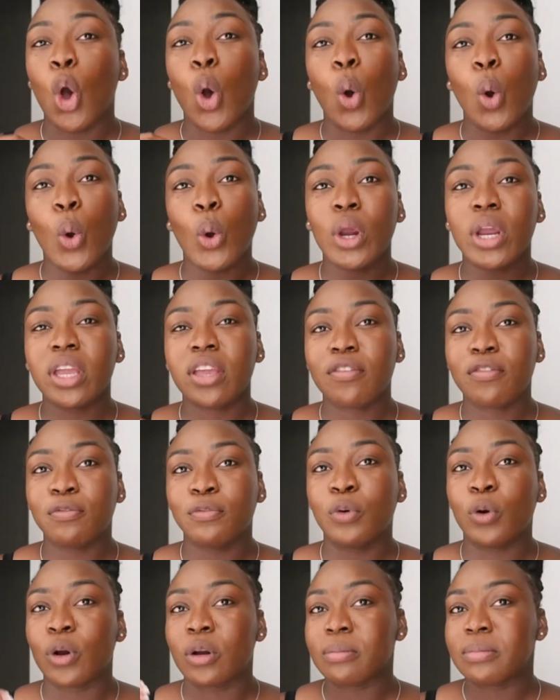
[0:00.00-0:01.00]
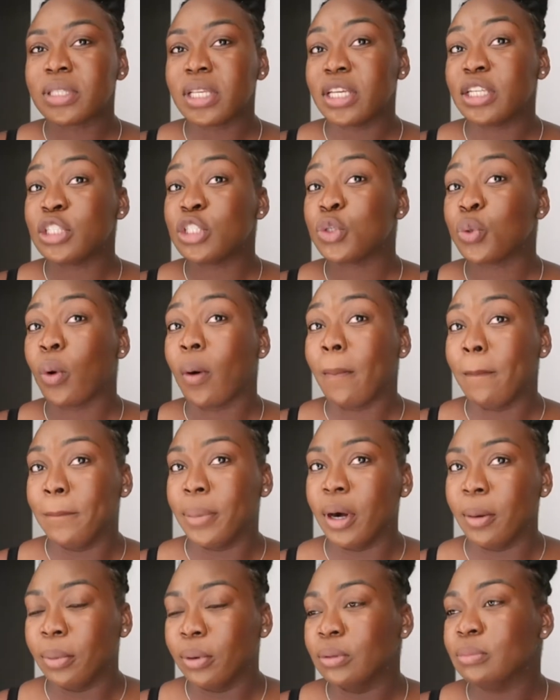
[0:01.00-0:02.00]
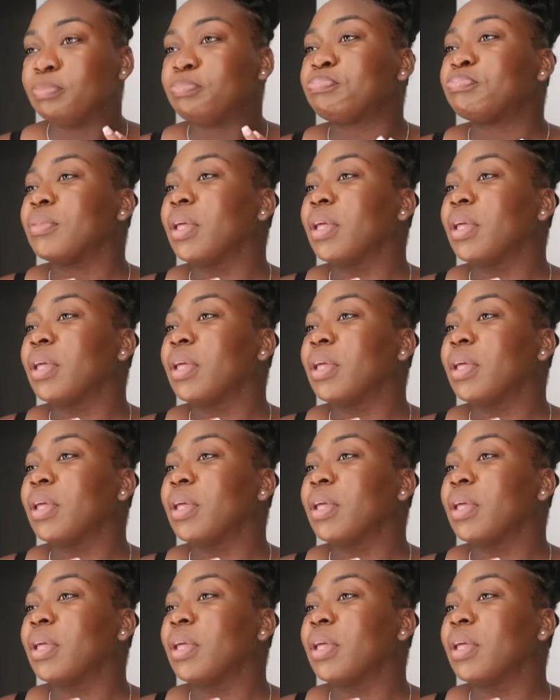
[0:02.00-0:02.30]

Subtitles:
or it forms into a bubble,